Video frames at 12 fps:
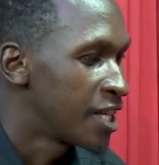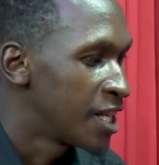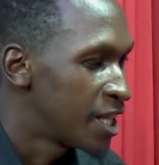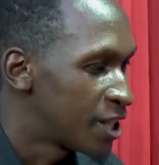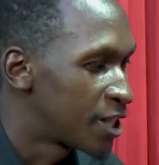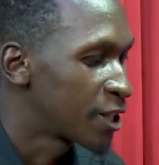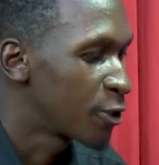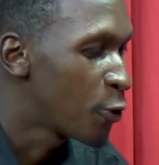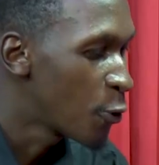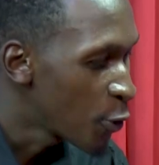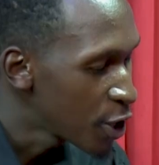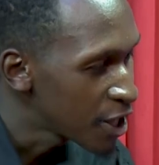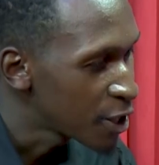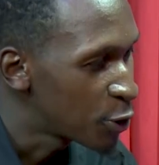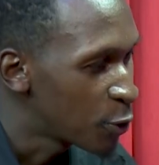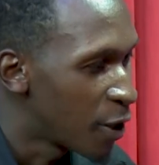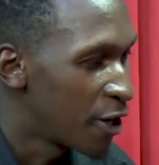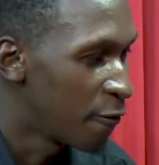It's going
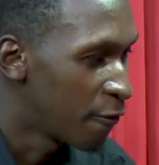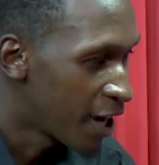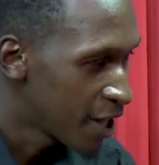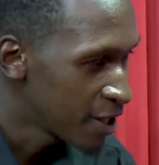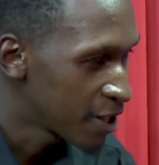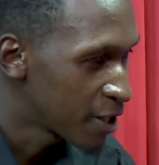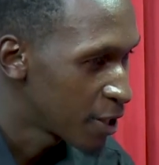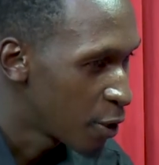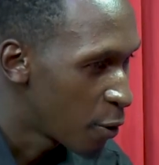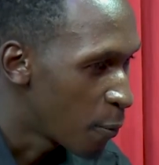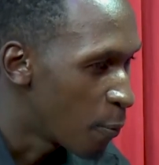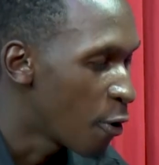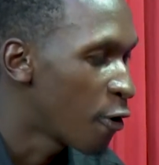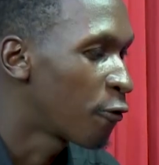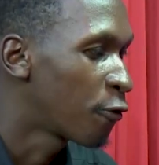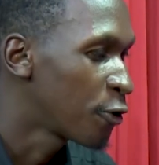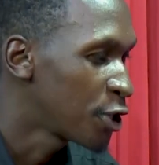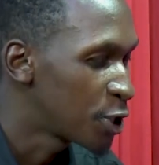to advance, more
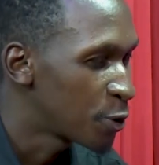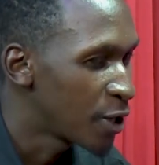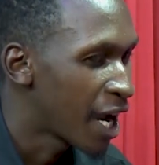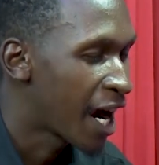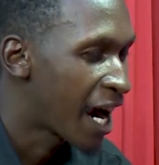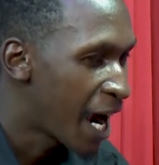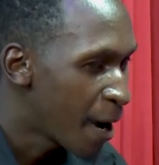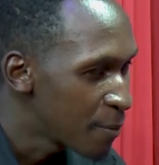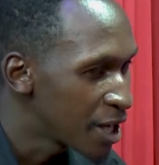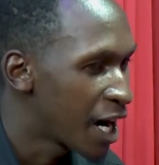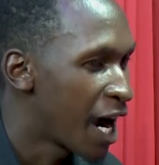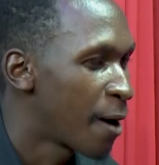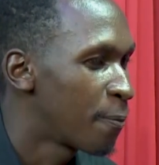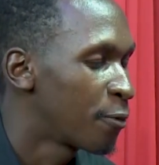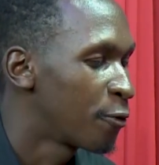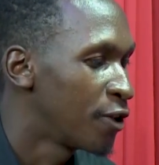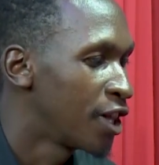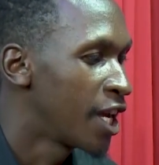of which we are coming up
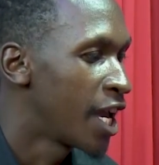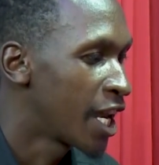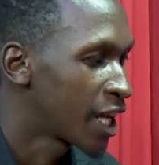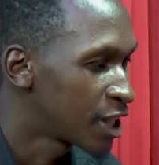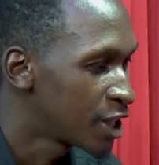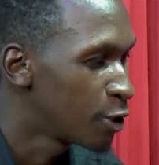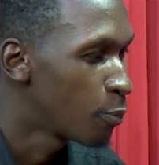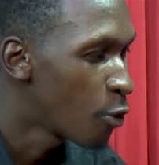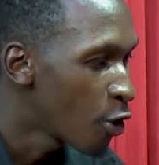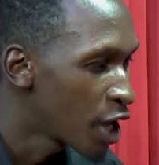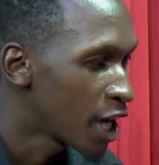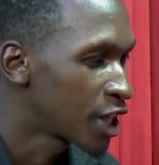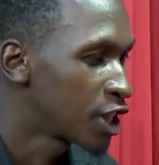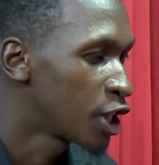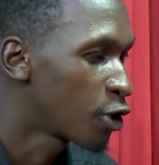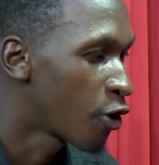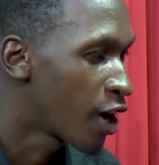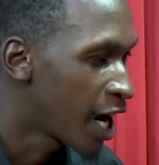with more
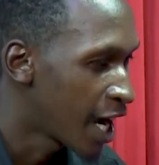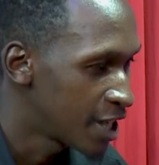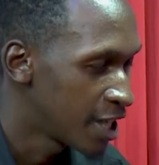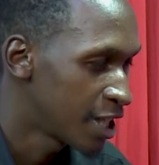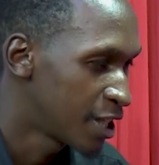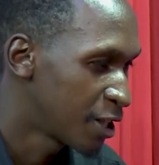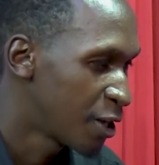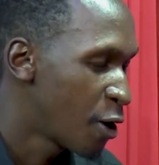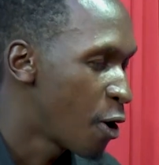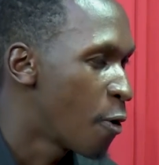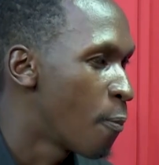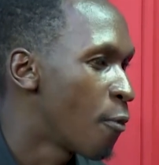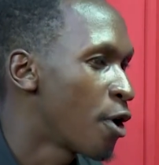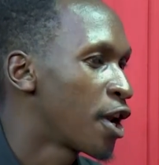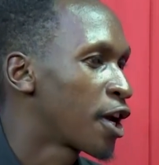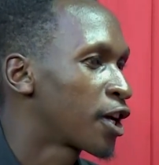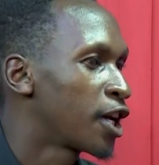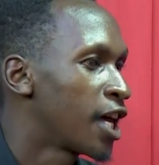electrical gadgets, more
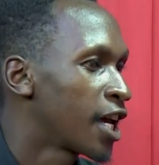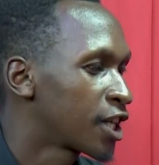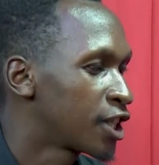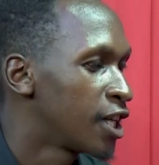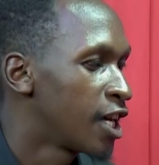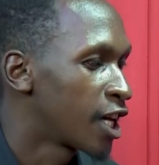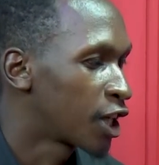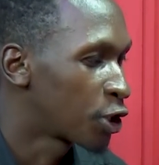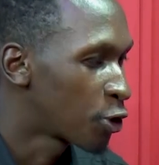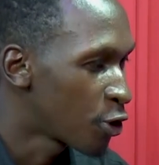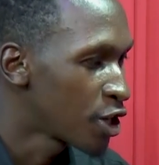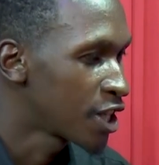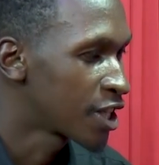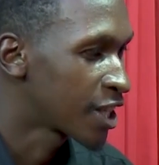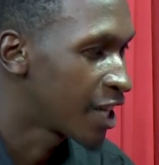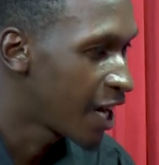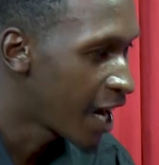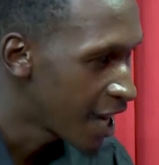electronics
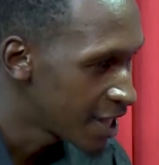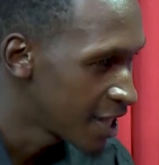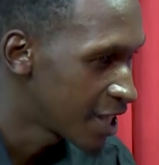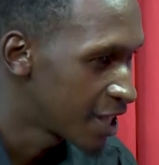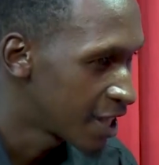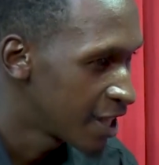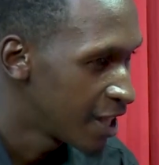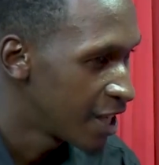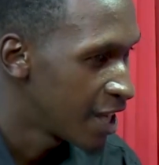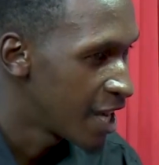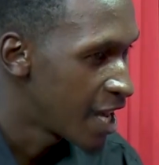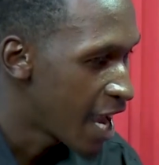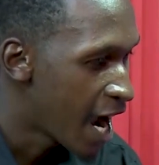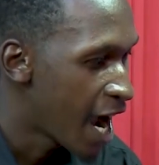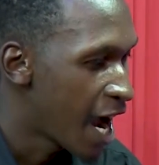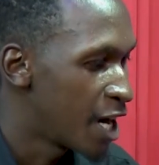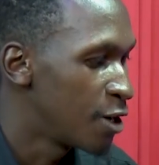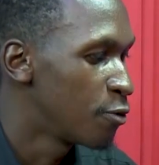gadgets. Yeah,
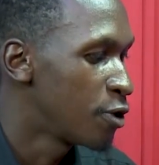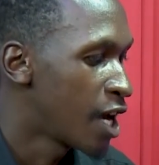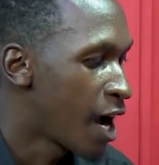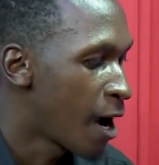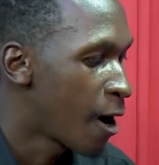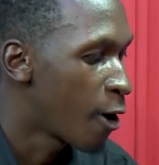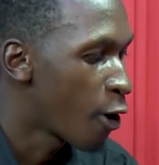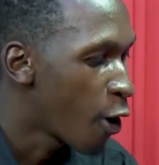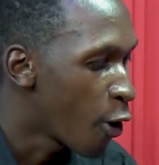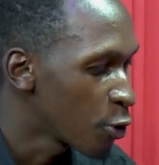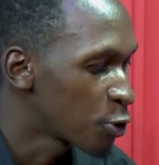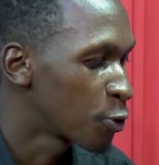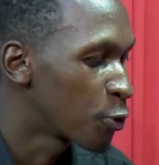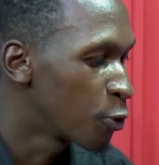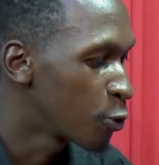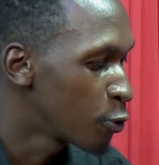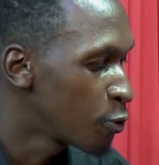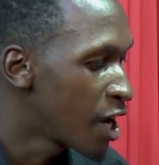and we are also
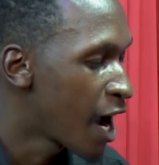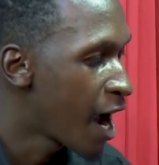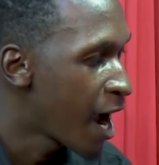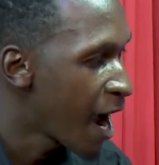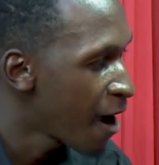we are